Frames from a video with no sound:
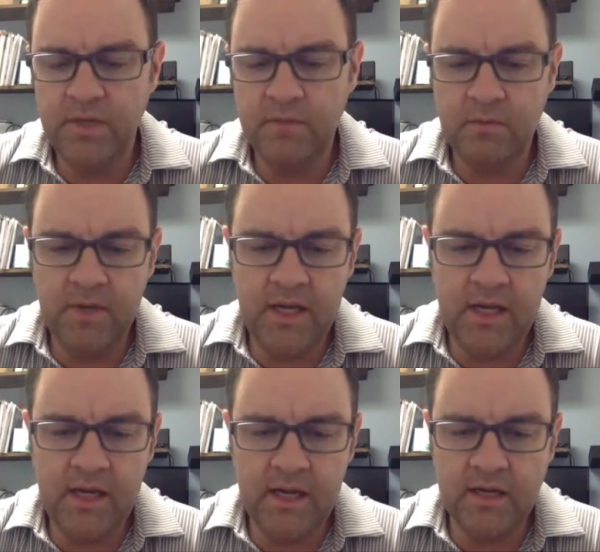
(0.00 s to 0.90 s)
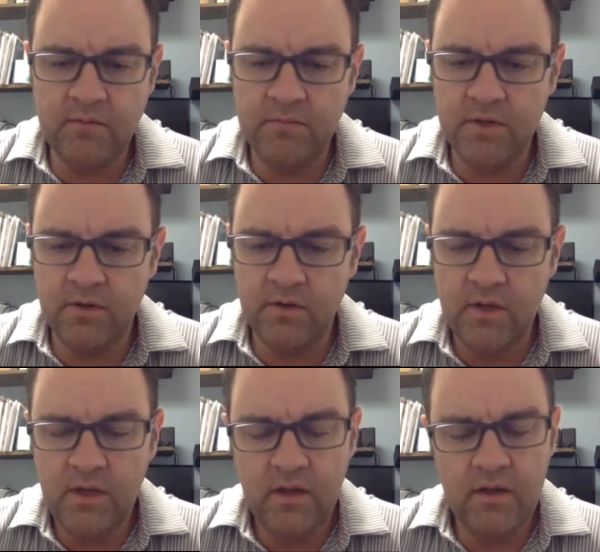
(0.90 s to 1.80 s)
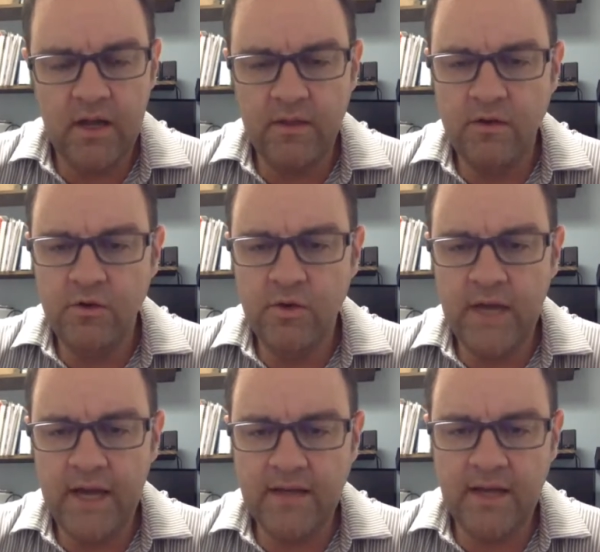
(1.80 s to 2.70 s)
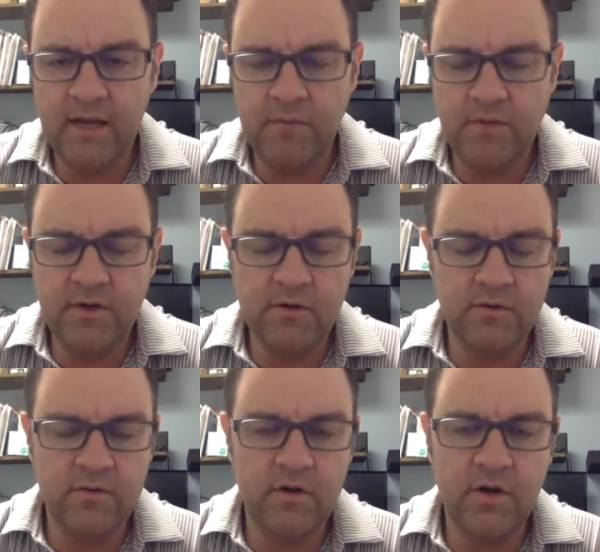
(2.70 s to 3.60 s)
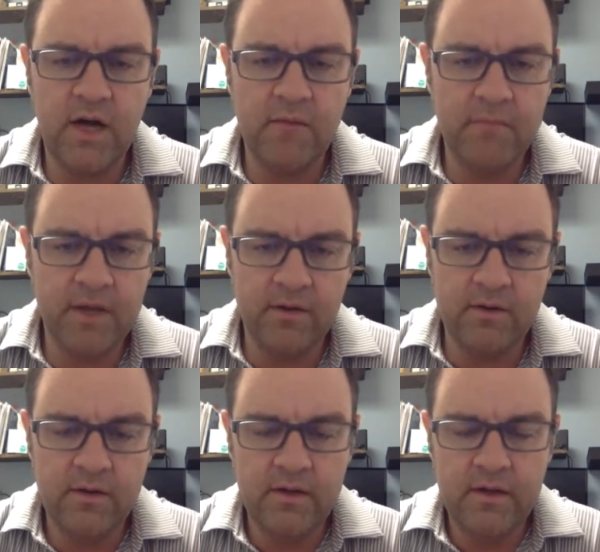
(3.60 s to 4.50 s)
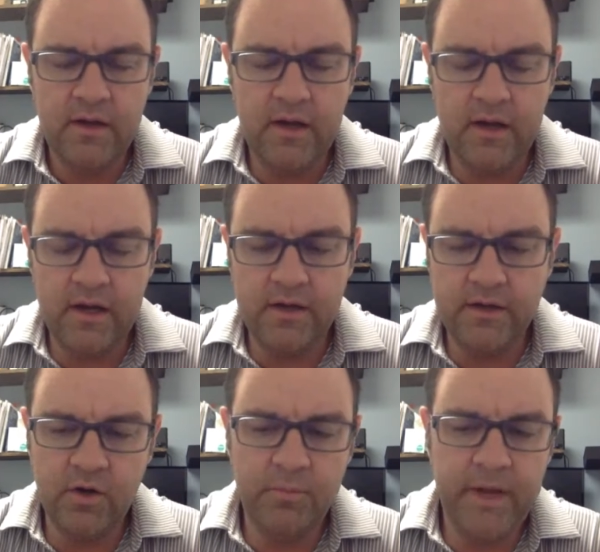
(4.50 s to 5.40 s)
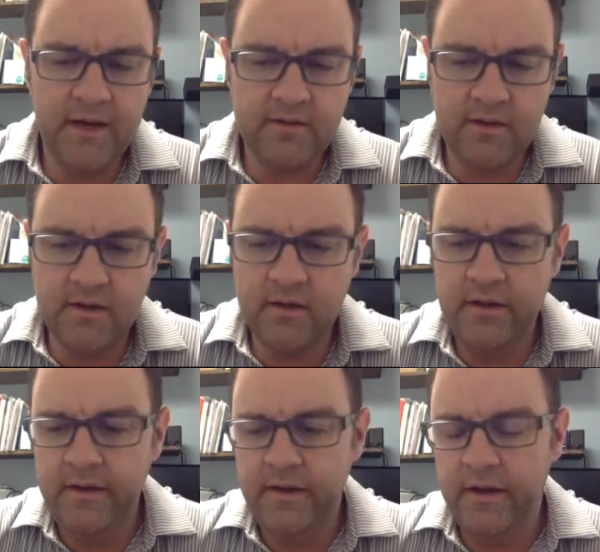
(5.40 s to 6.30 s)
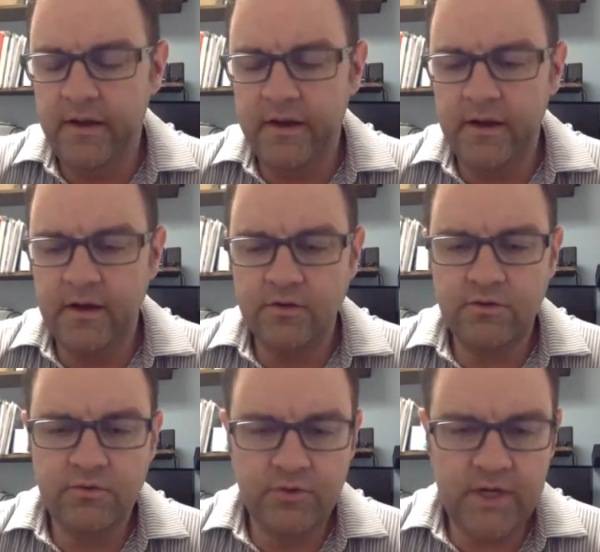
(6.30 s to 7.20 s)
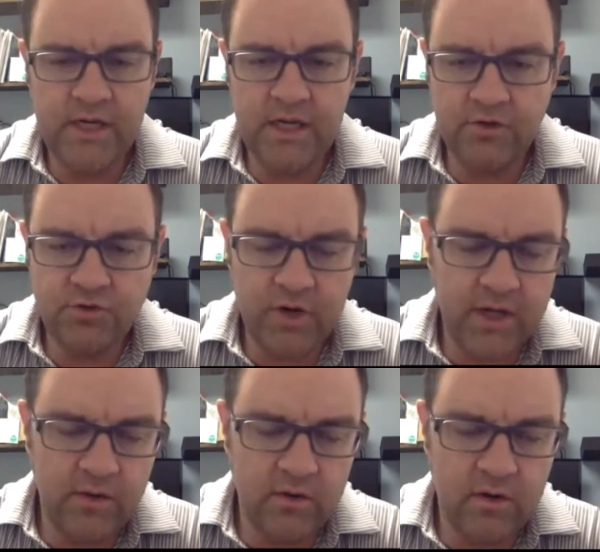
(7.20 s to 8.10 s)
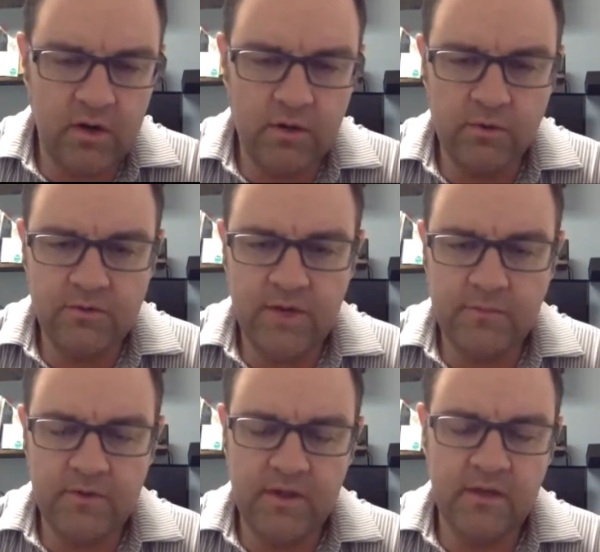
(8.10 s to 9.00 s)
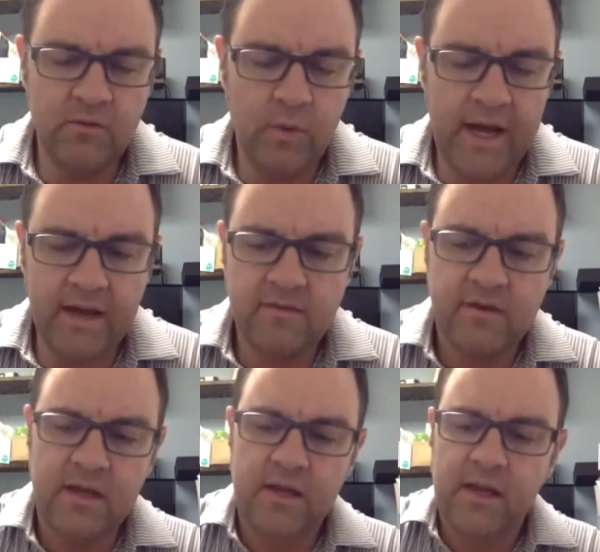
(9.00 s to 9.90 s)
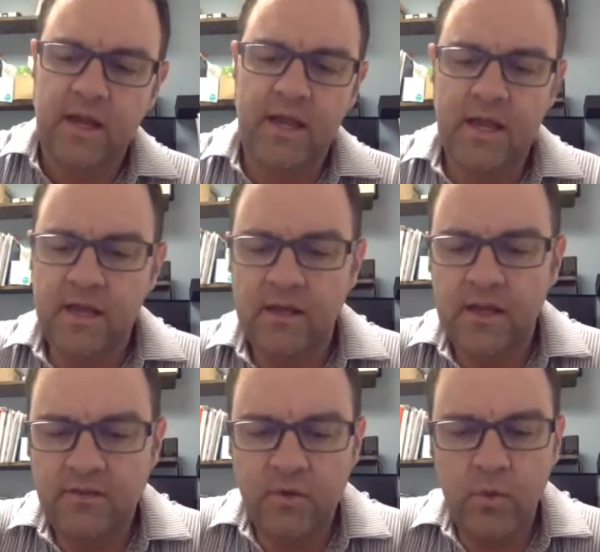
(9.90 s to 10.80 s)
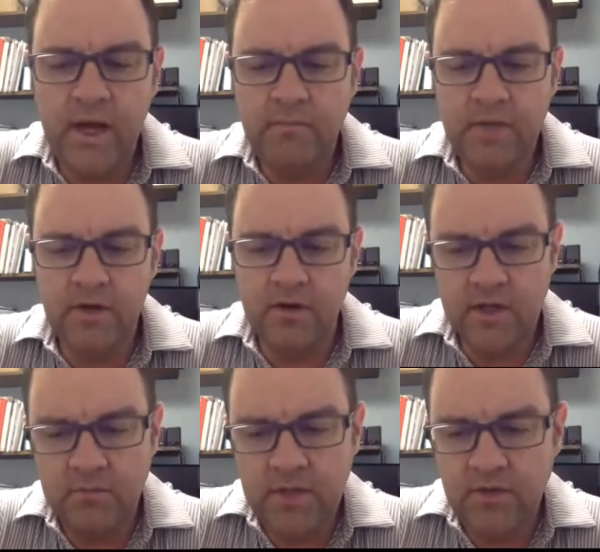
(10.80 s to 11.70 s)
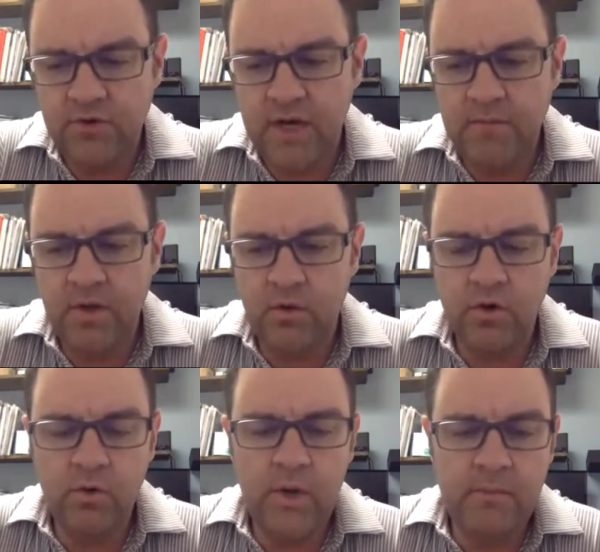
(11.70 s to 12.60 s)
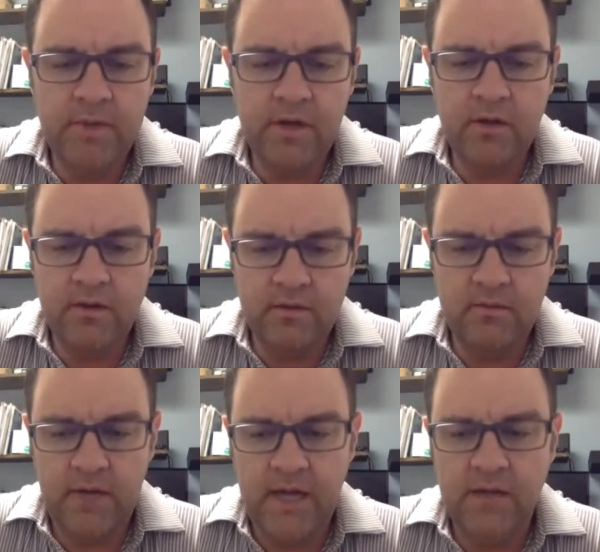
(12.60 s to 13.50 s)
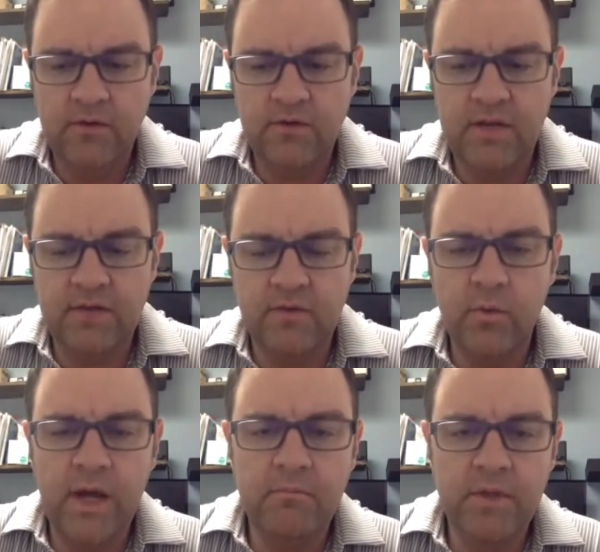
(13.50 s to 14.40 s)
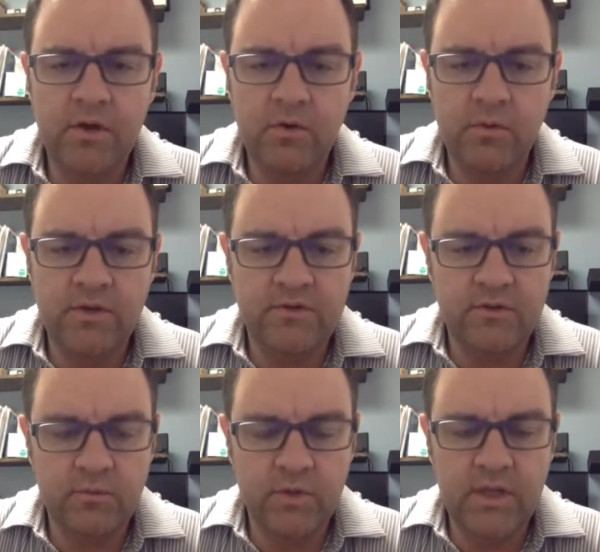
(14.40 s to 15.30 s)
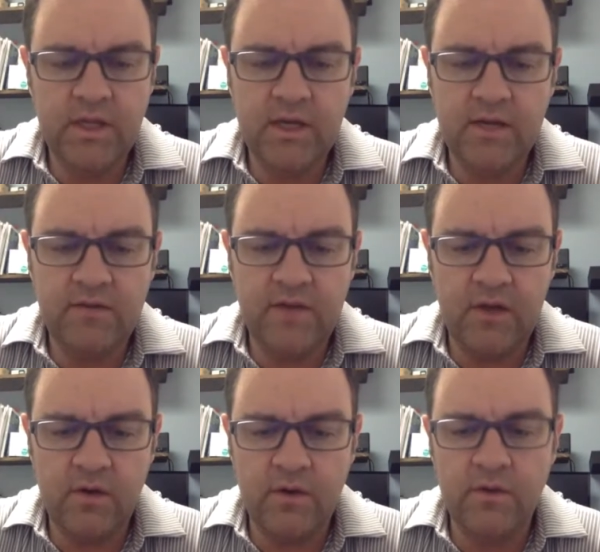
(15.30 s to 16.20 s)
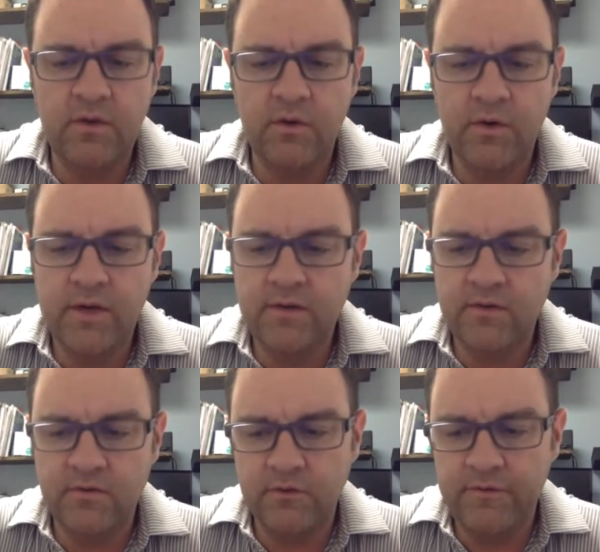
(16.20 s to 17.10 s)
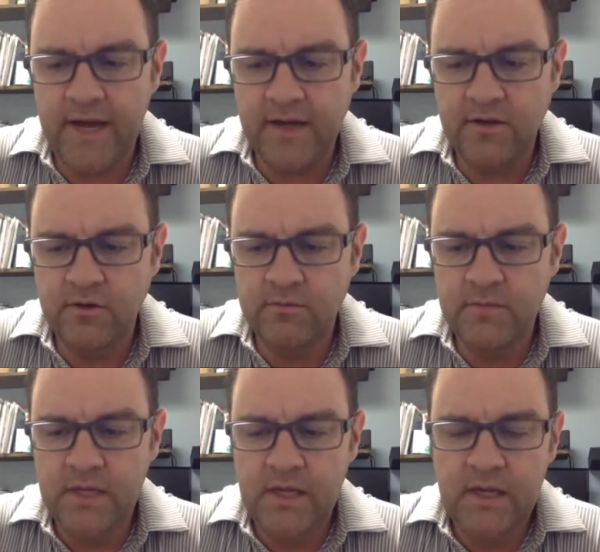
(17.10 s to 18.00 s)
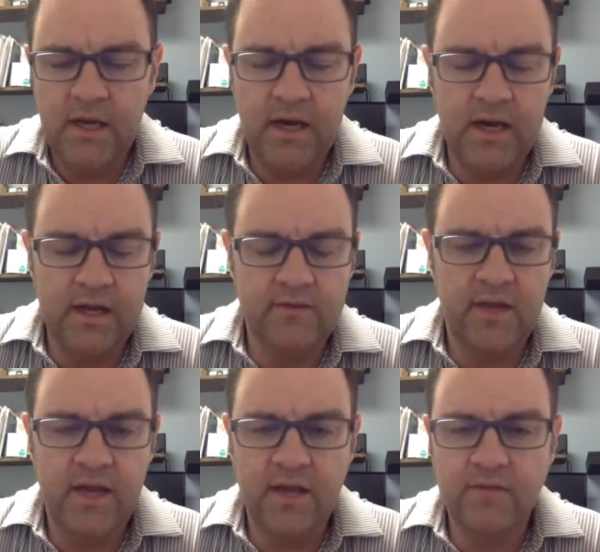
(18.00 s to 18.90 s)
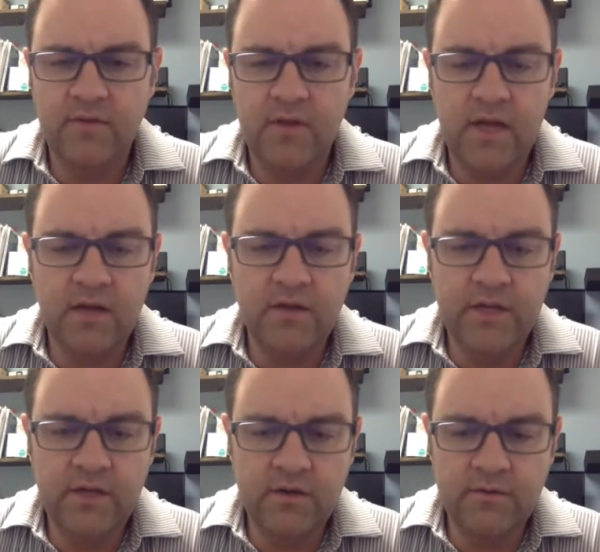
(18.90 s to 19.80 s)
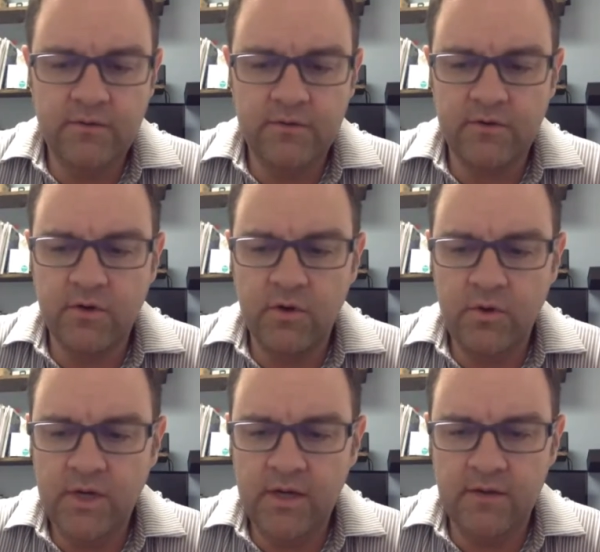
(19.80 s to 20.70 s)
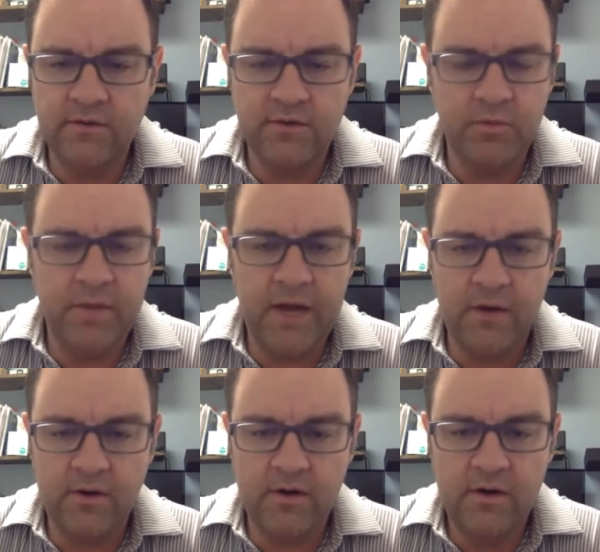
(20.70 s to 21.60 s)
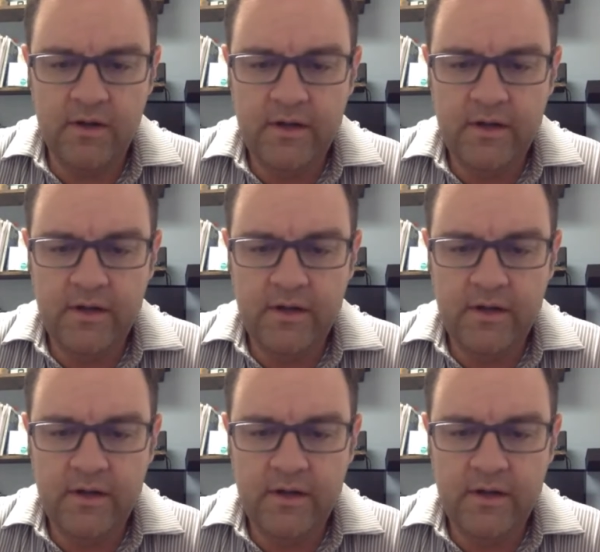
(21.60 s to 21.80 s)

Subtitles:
PMMA, I can mill a lot of the new CAD/CAM materials that are not metal, pectin, trinia, trilor, all those types of things, wax. And it's a wet mill. It can be a dry mill or a wet mill. I use it as a wet mill, which really cuts down on the noise. There's no vacuum. It's a heck of a lot cleaner for zirconia. There's no powder.